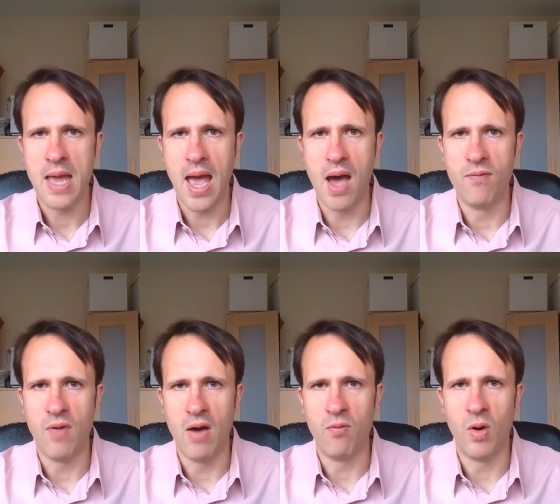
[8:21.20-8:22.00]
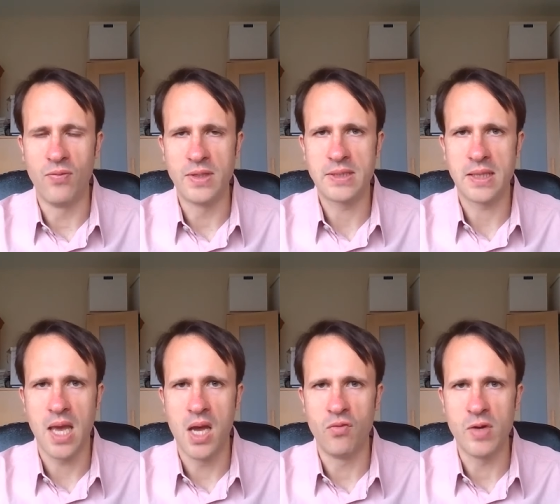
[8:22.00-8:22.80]
of one that's
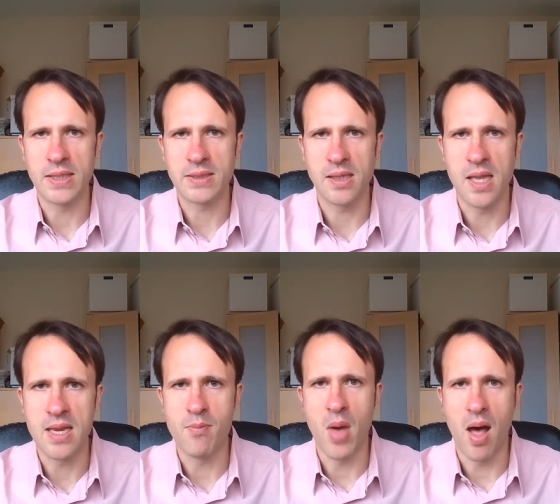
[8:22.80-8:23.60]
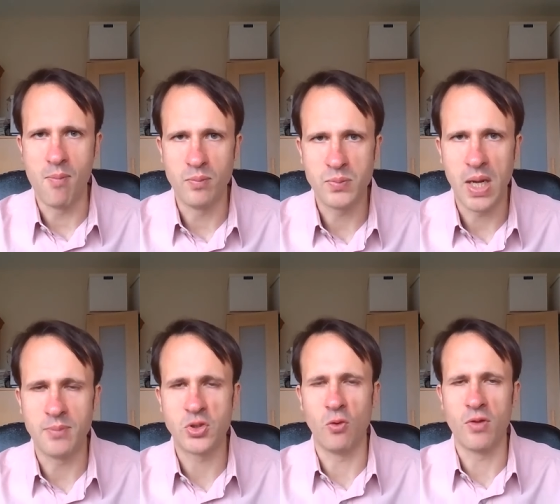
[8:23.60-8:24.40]
occurred recently, but I'm
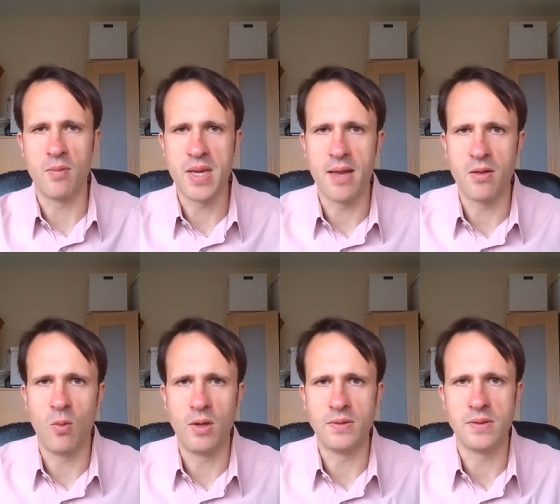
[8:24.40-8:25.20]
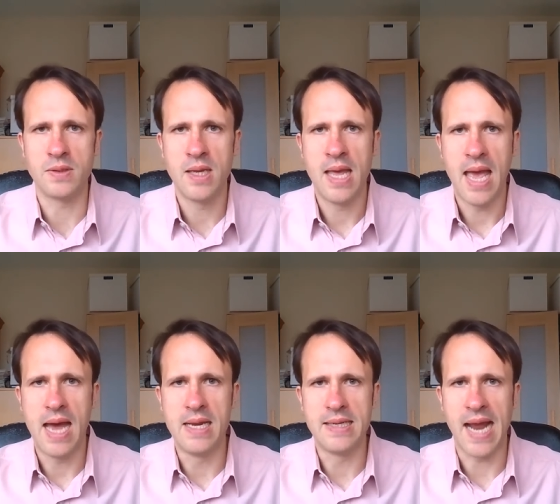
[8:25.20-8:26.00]
sure there'll be other ones,
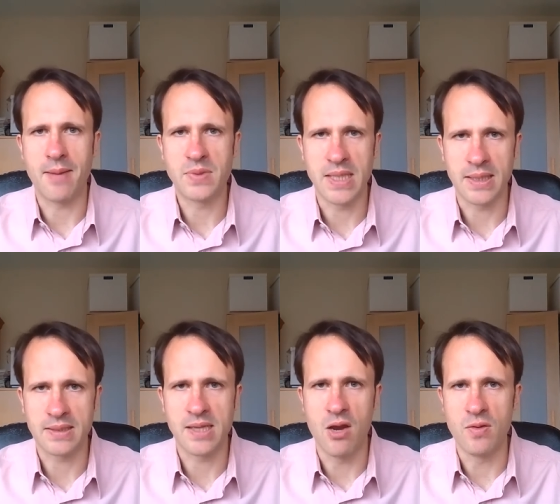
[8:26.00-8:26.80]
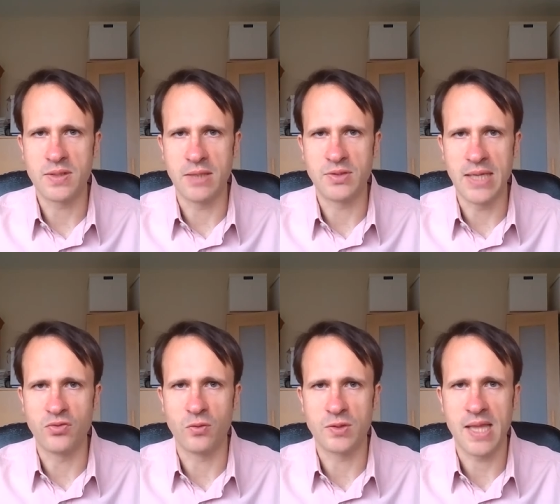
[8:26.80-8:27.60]
and adapting. So
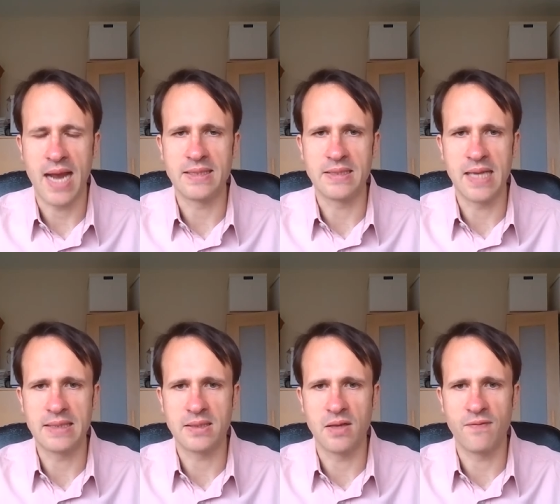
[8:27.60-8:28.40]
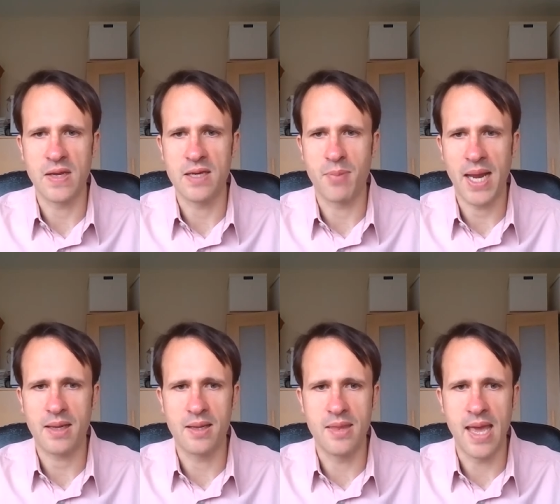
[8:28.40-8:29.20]
central to that is getting the feedback
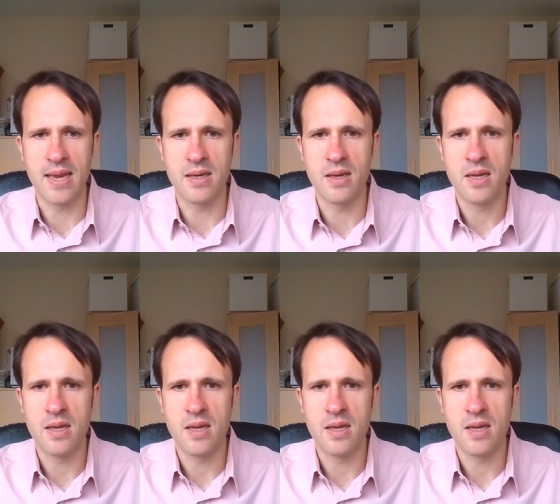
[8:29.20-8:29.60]
and then